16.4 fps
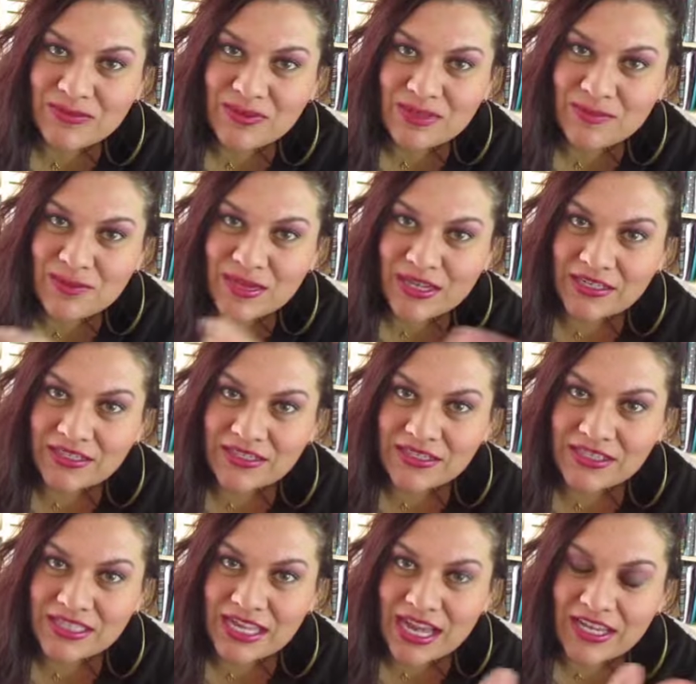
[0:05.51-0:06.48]
with
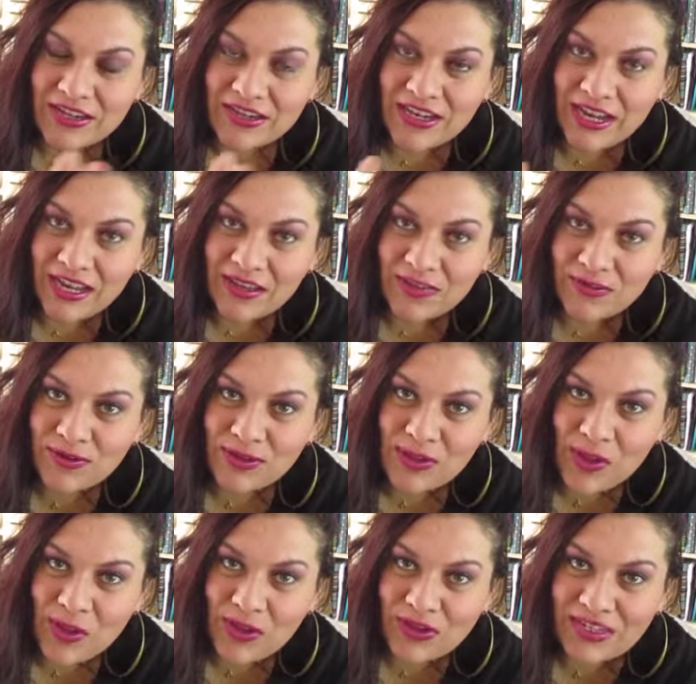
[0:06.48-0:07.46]
pictures that you're getting for
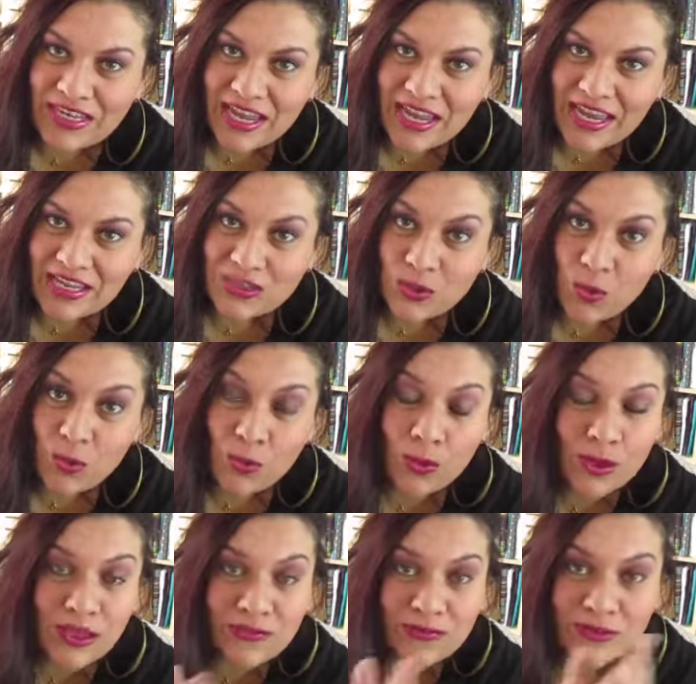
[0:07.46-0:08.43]
the holidays
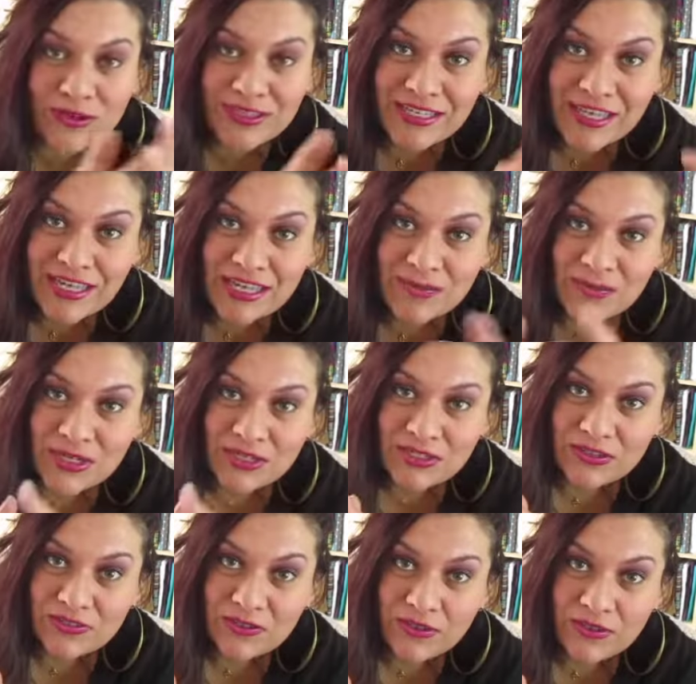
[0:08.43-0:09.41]
or if you're sending
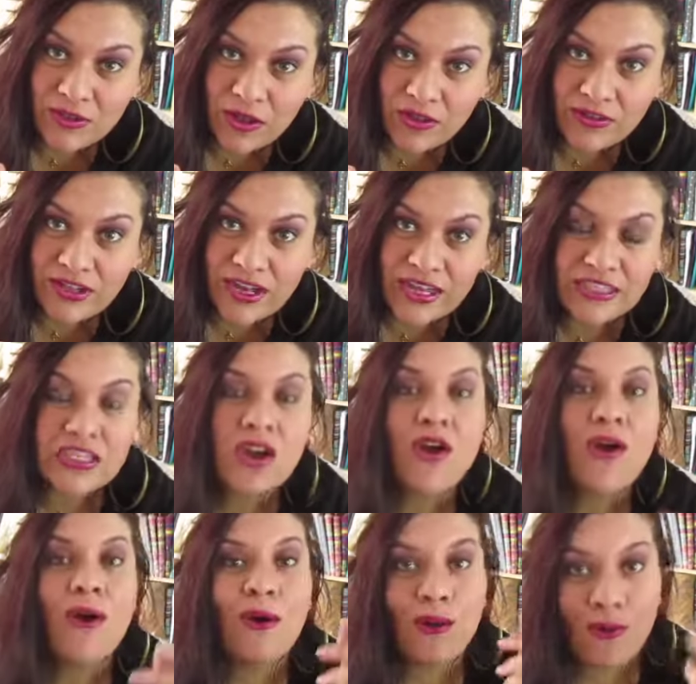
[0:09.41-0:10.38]
pictures for the holidays
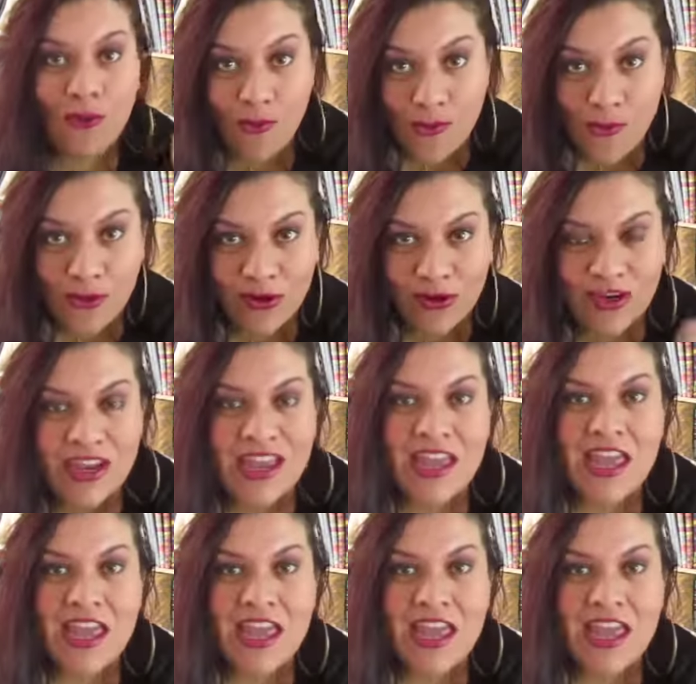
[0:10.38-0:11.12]
or